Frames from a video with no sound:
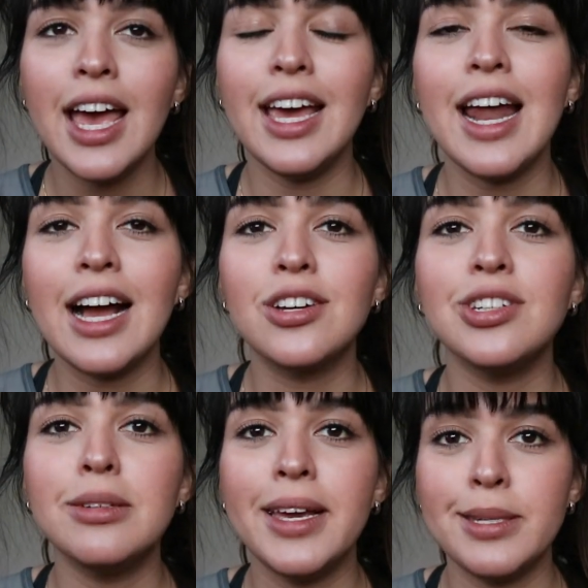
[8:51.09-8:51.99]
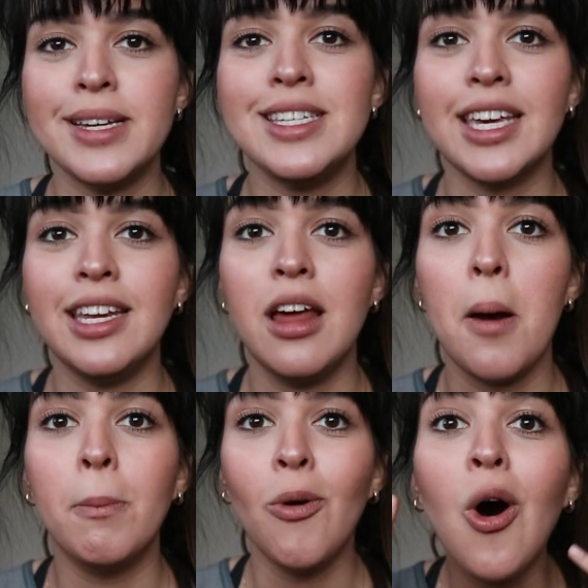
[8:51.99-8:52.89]
it actually makes my skin
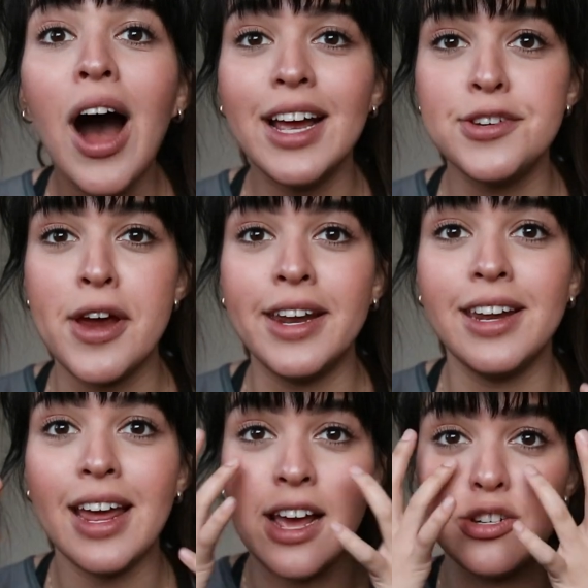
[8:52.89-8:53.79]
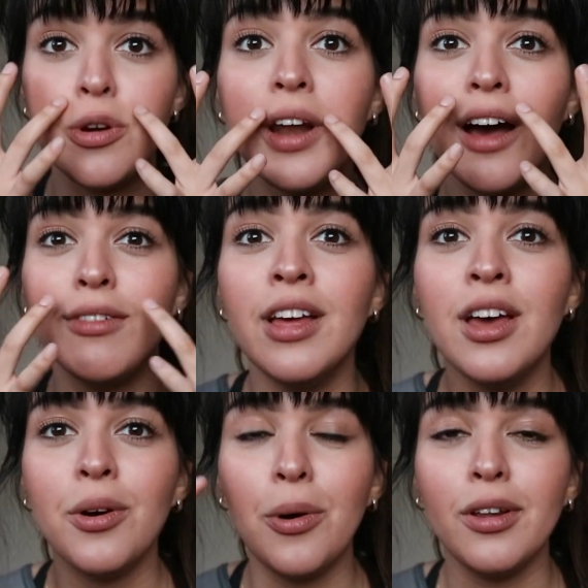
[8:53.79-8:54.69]
more hydrated and I don't have
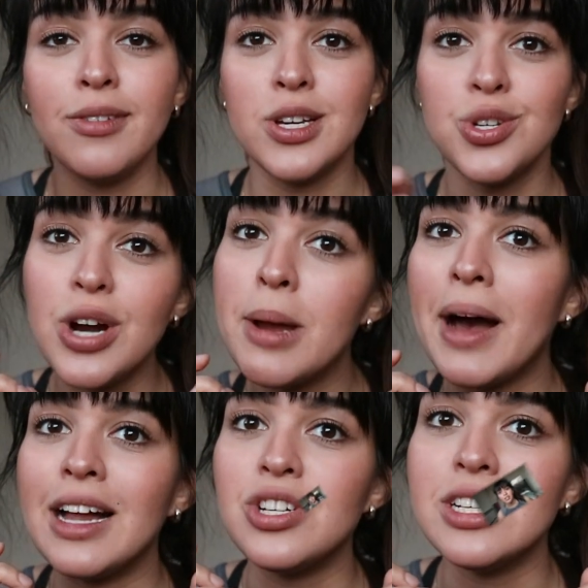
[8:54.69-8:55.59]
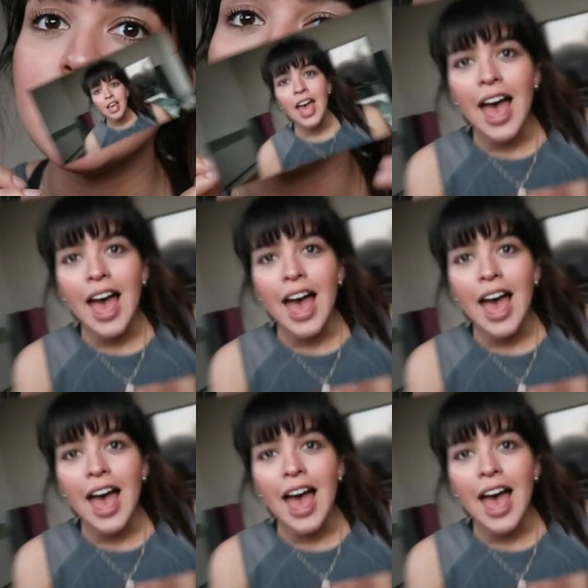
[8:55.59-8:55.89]
all of those dry patches.